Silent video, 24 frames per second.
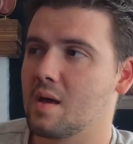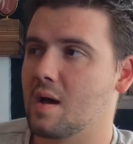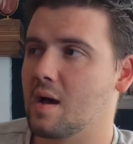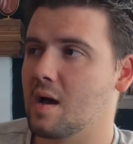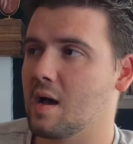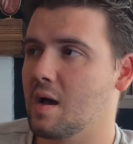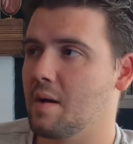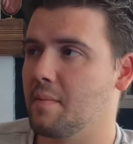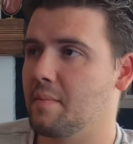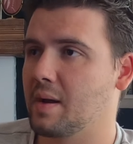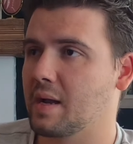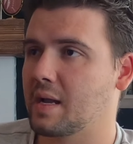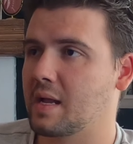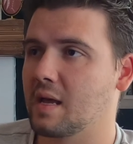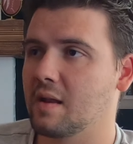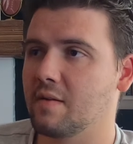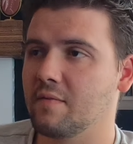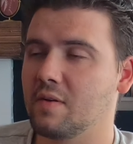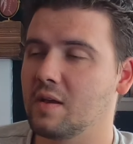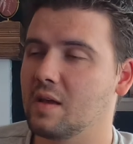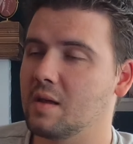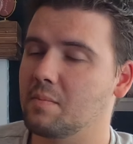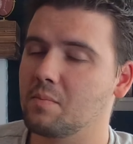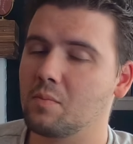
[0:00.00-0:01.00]
I
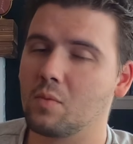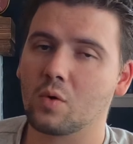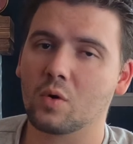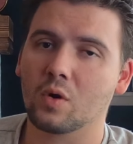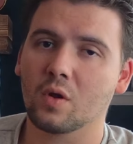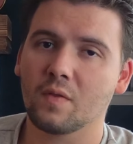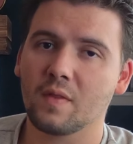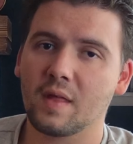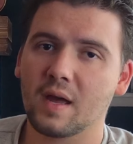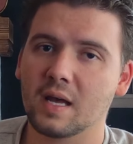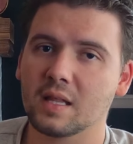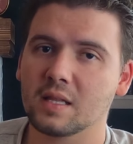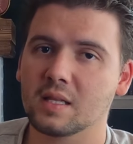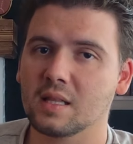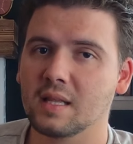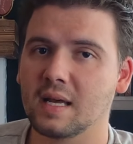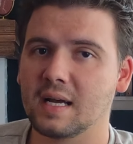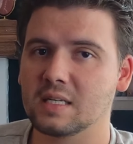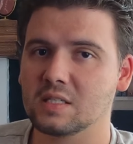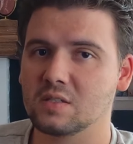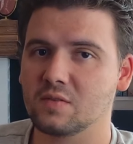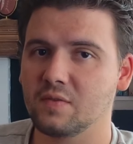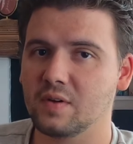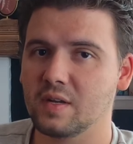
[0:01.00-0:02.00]
kind of hit more on that in the
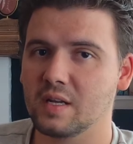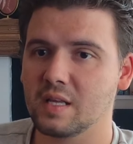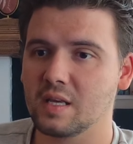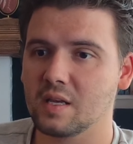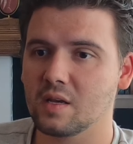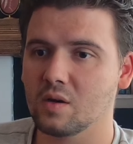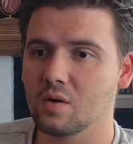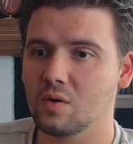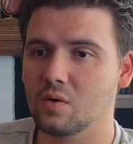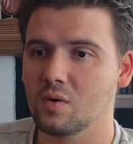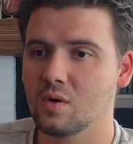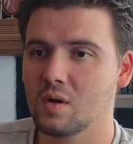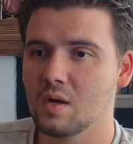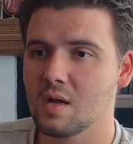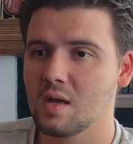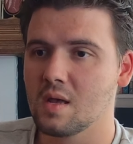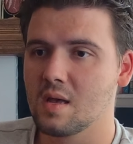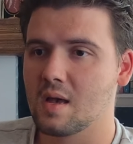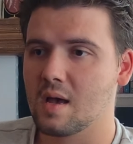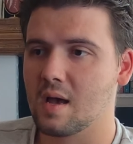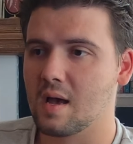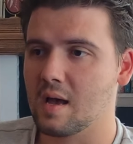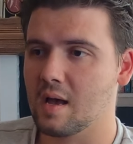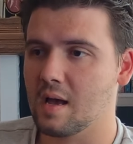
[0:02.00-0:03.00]
last video,
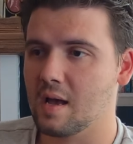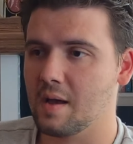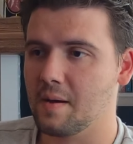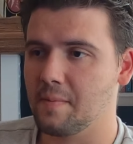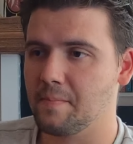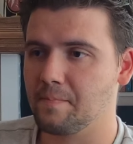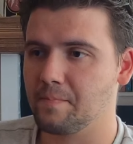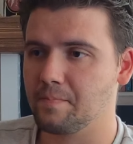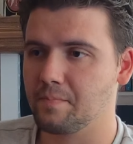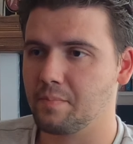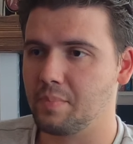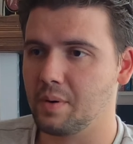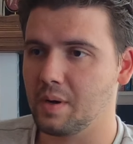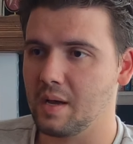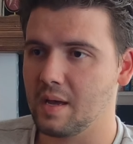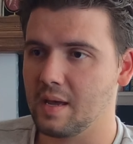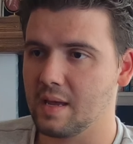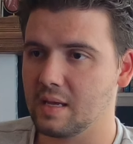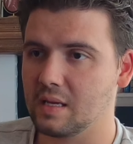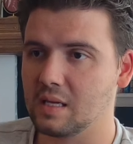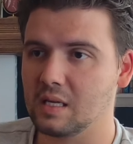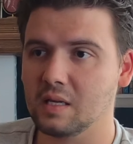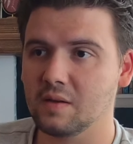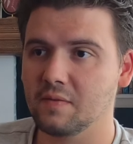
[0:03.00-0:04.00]

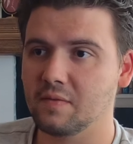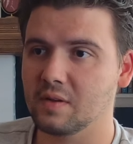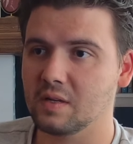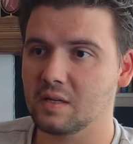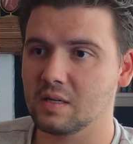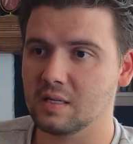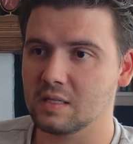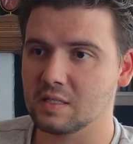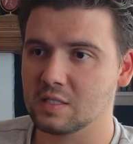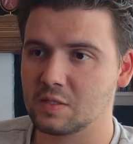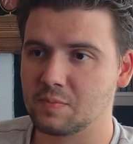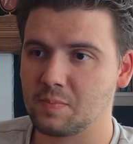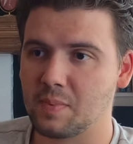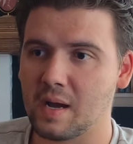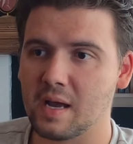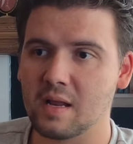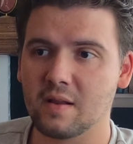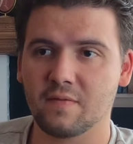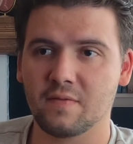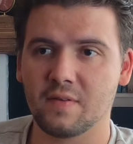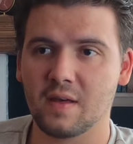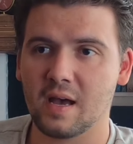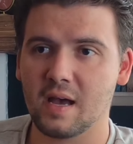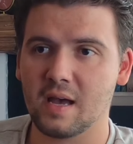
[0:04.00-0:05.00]
but even in
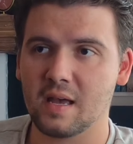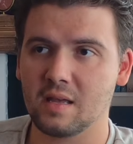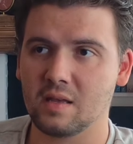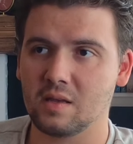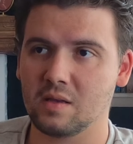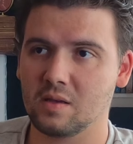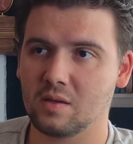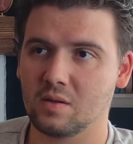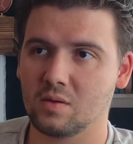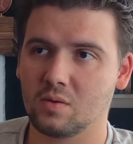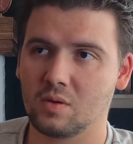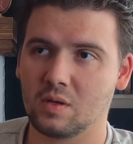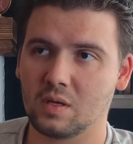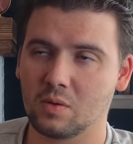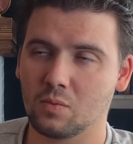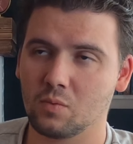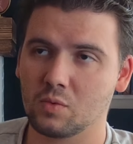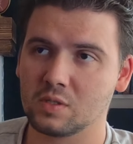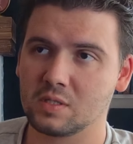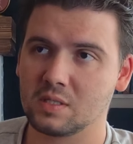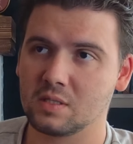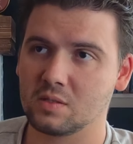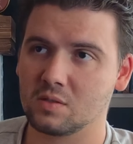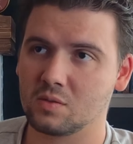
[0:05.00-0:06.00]
spite of that, it
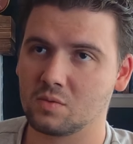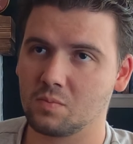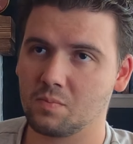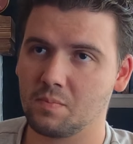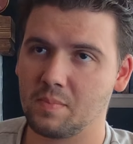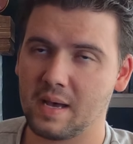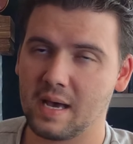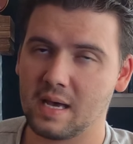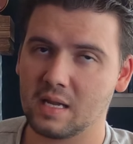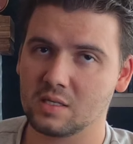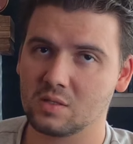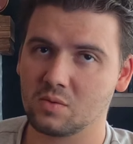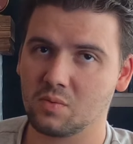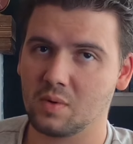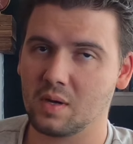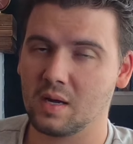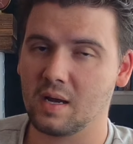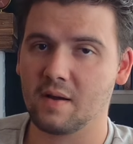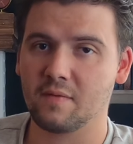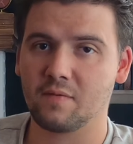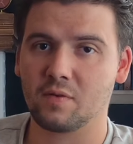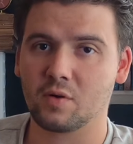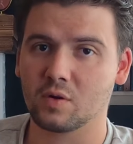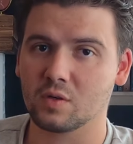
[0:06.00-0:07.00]
wasn't as bad as
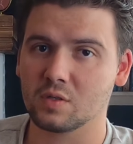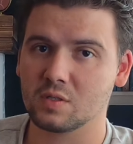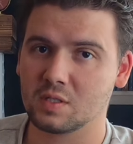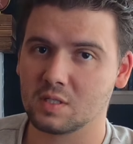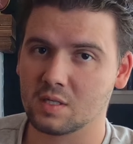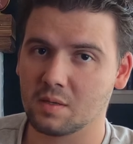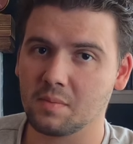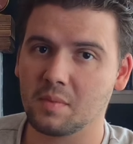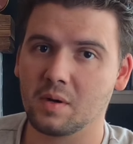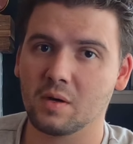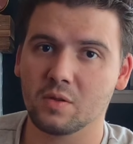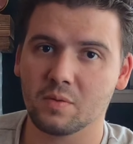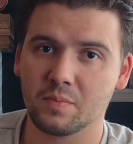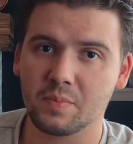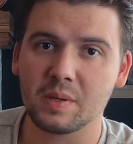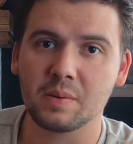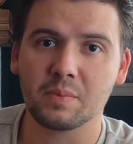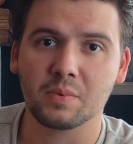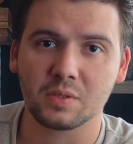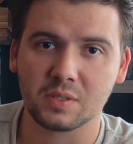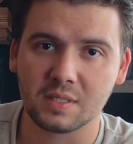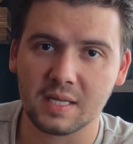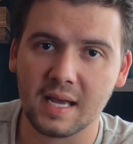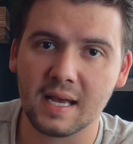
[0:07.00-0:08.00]
what I've heard some other
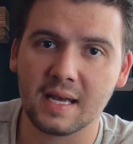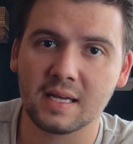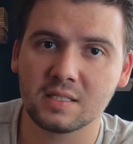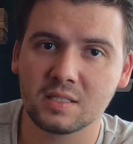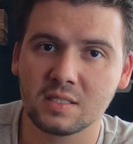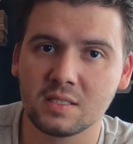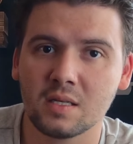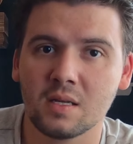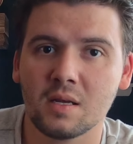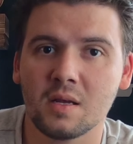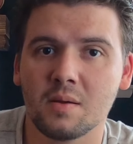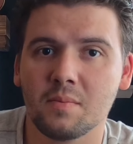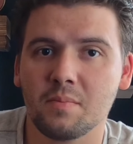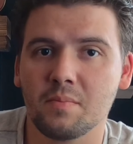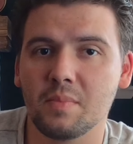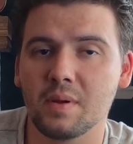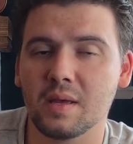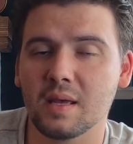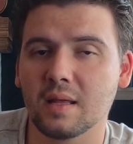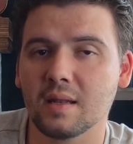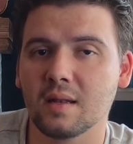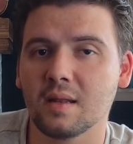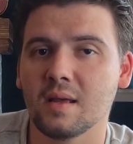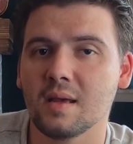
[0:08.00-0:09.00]
people's has
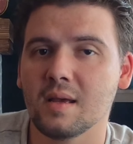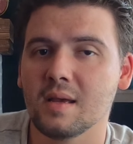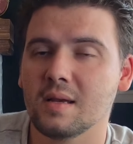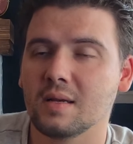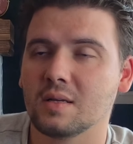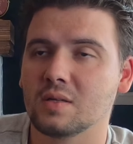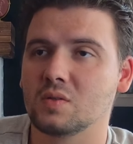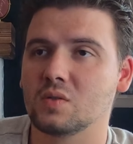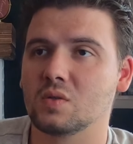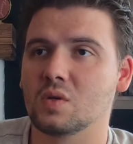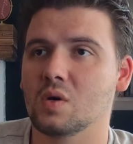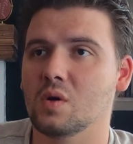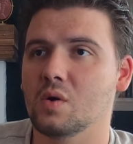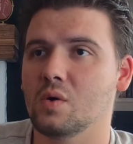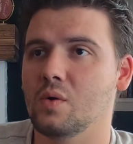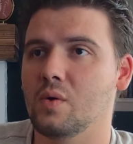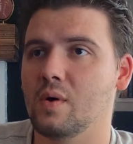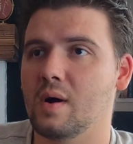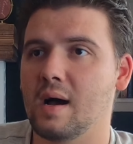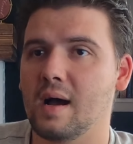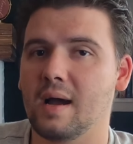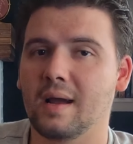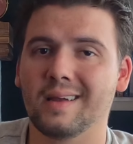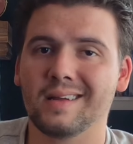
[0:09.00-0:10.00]
been.
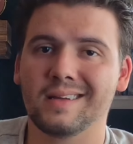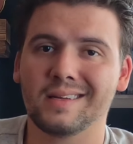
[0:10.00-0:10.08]
So